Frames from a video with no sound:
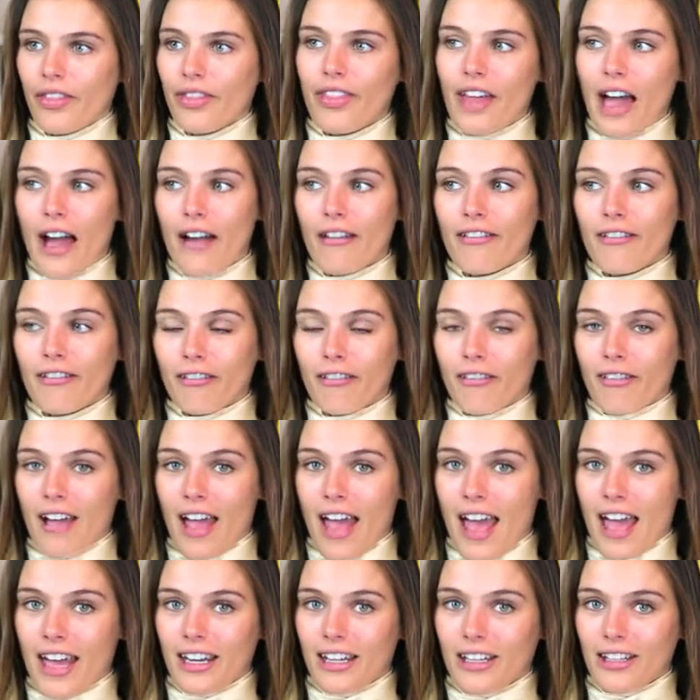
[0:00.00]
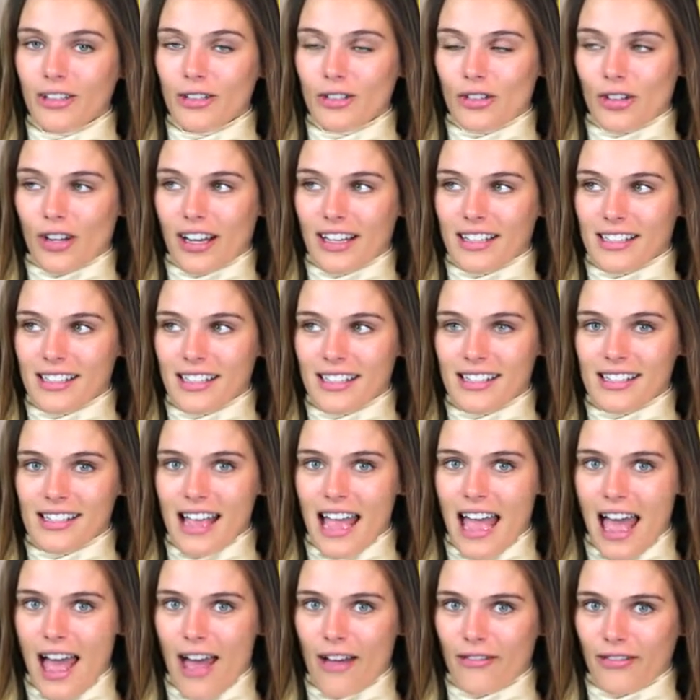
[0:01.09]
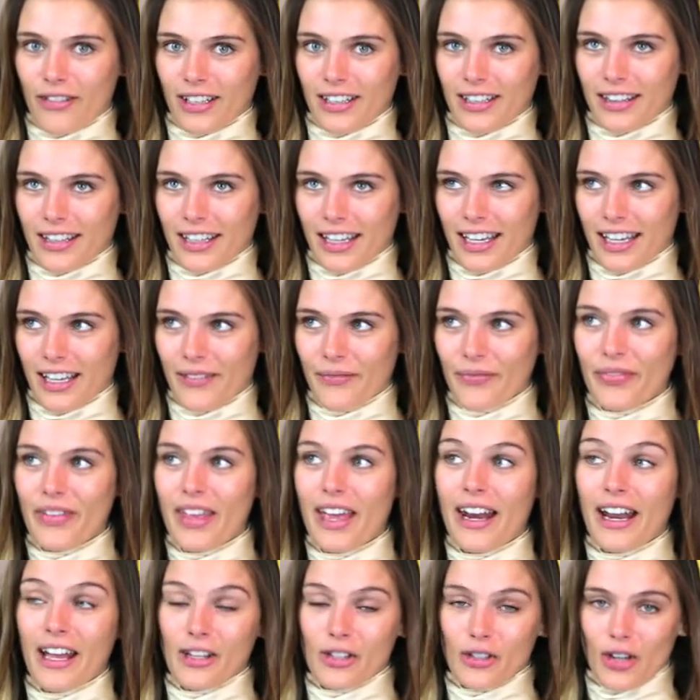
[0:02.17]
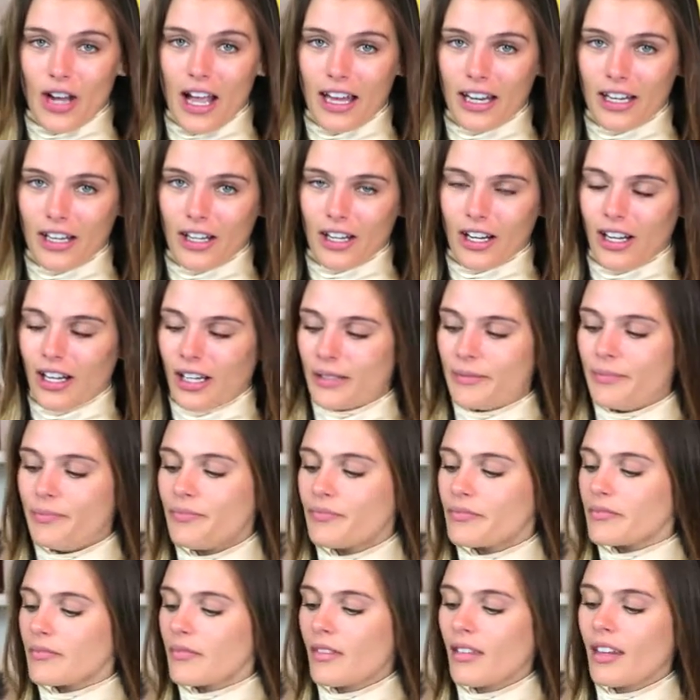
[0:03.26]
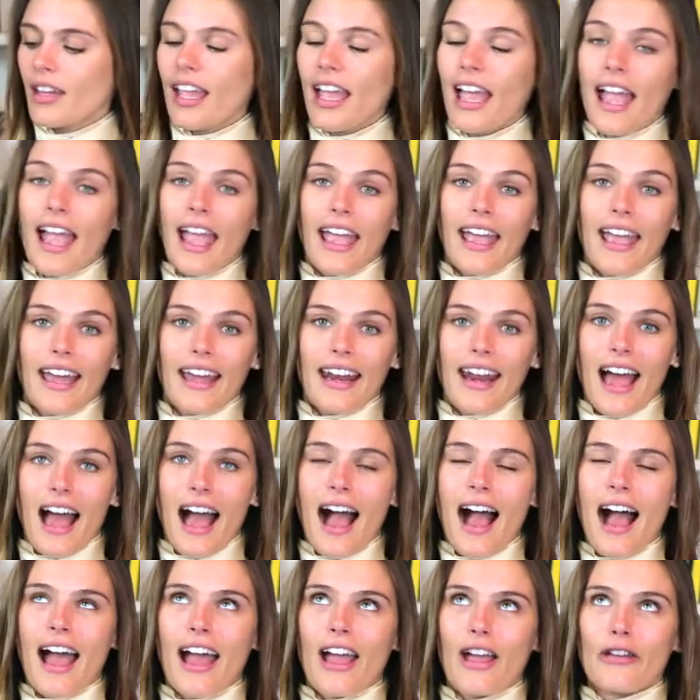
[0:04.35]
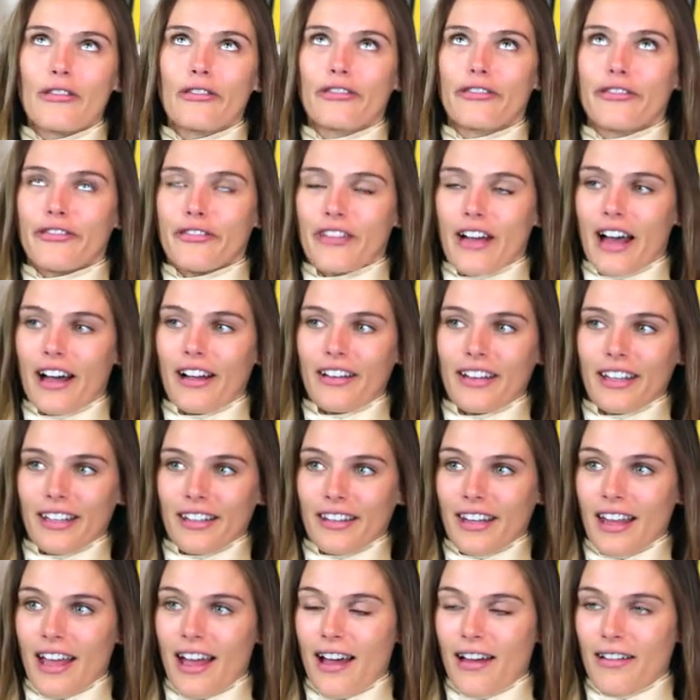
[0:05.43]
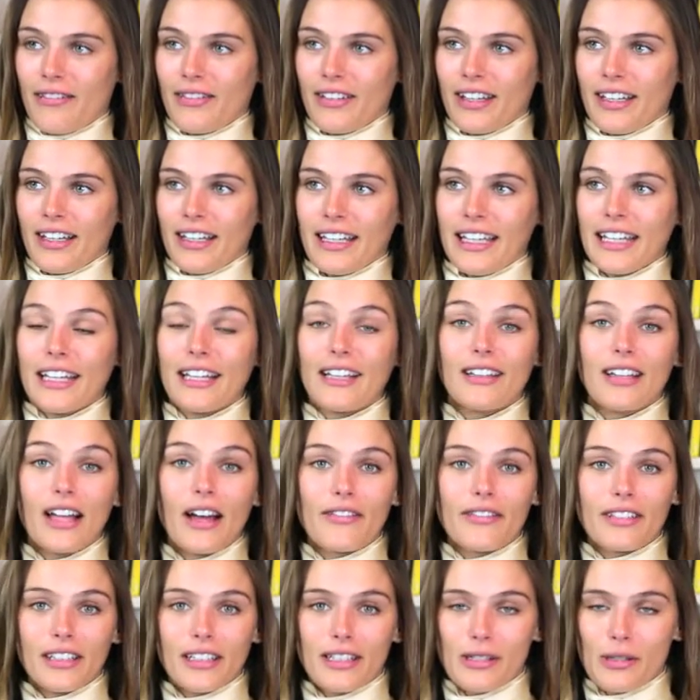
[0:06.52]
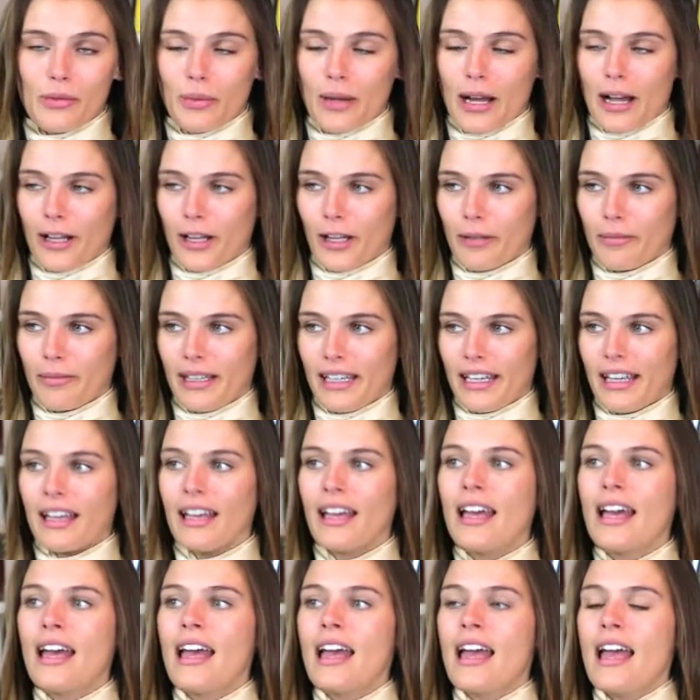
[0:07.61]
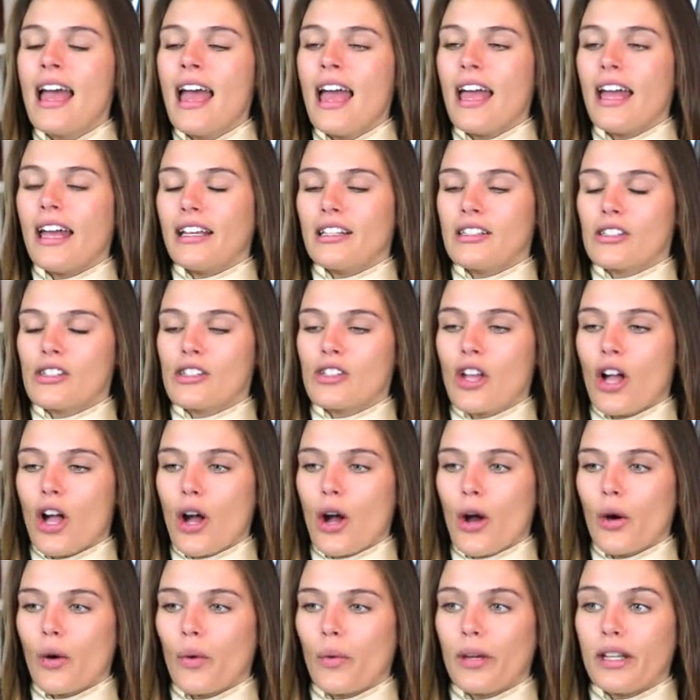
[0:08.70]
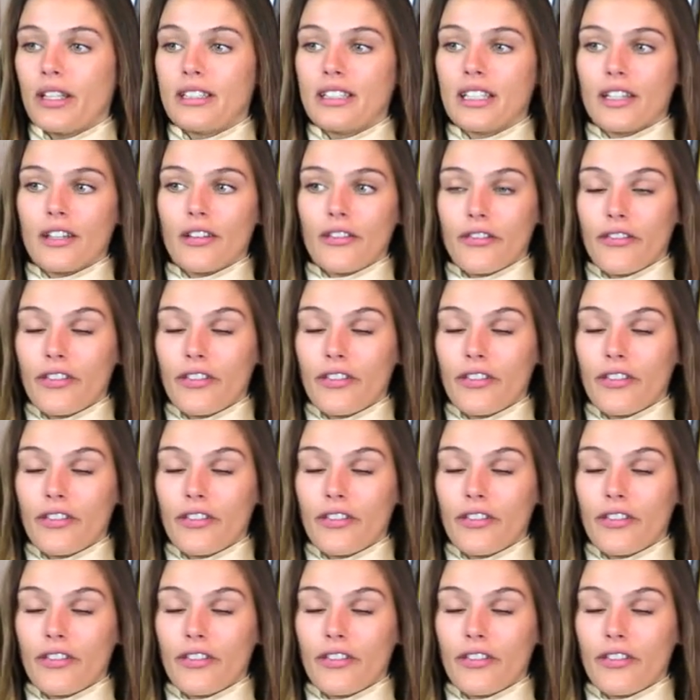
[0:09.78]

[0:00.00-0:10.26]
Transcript: that red dress is everything. And I tried it on, and I fell in love, and he loved it as well on me. And so we did the